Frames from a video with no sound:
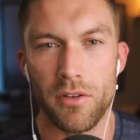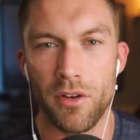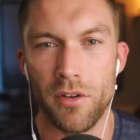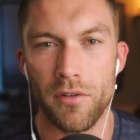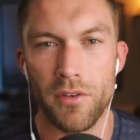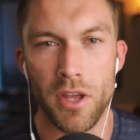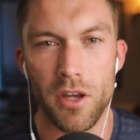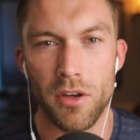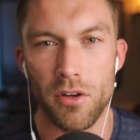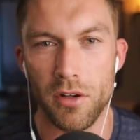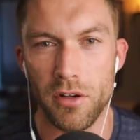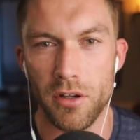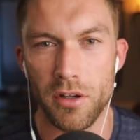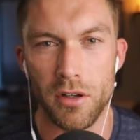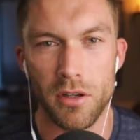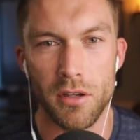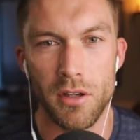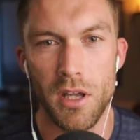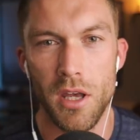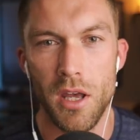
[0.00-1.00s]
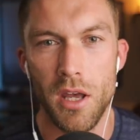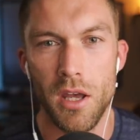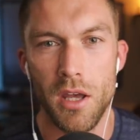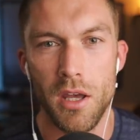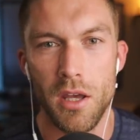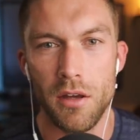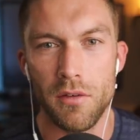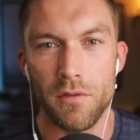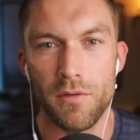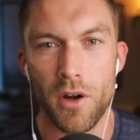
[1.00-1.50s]
Have they got a
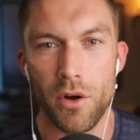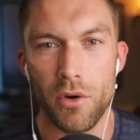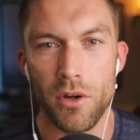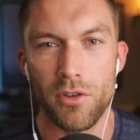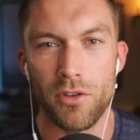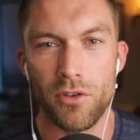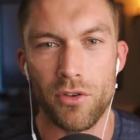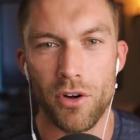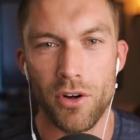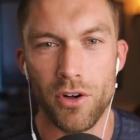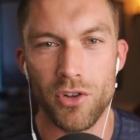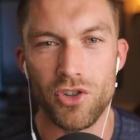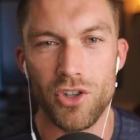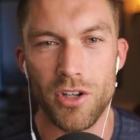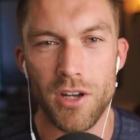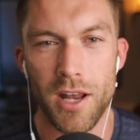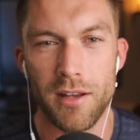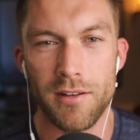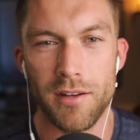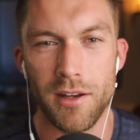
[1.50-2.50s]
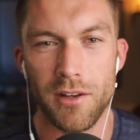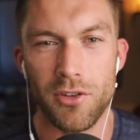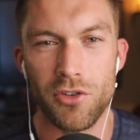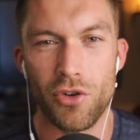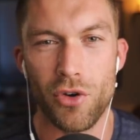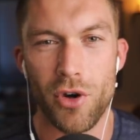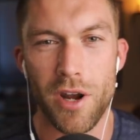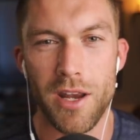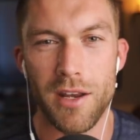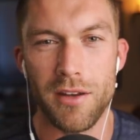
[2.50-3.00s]
very strong genetic
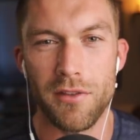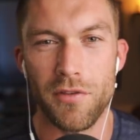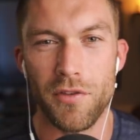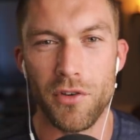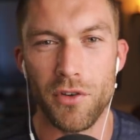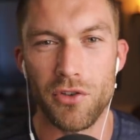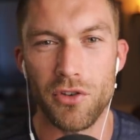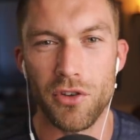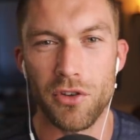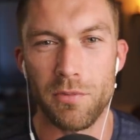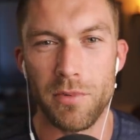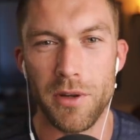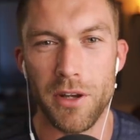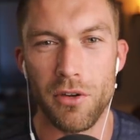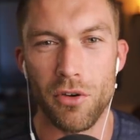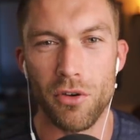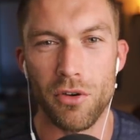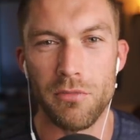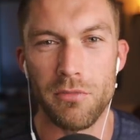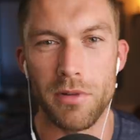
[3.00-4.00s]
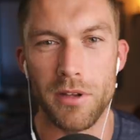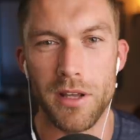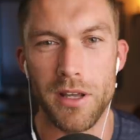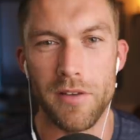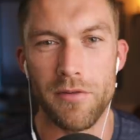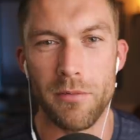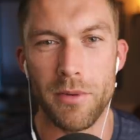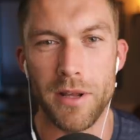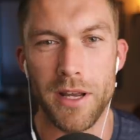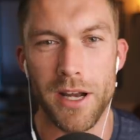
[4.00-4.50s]
trait for just being
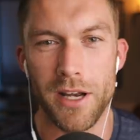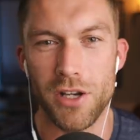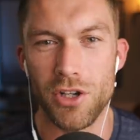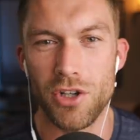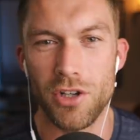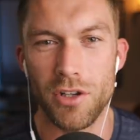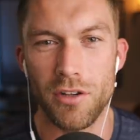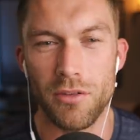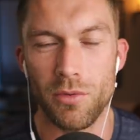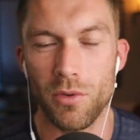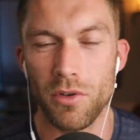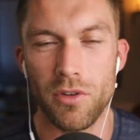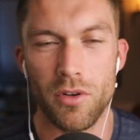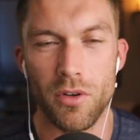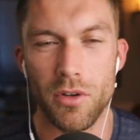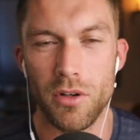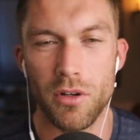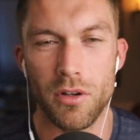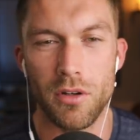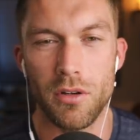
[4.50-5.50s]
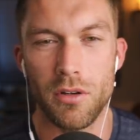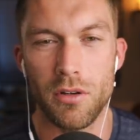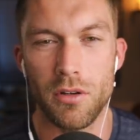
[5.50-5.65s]
unbelievably anxious? What's going on?